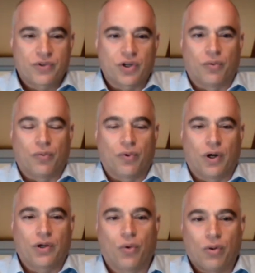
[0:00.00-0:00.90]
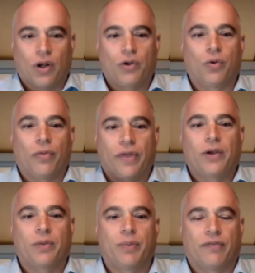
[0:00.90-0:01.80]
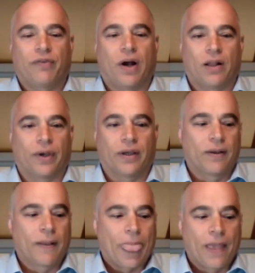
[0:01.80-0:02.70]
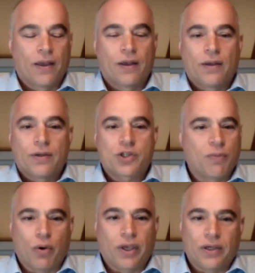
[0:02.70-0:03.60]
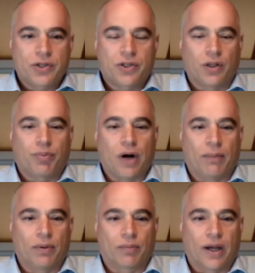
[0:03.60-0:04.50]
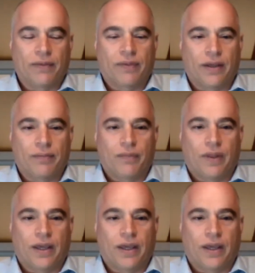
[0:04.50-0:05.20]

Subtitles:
So a cool thing could be the following: smoking is still a problem, right? They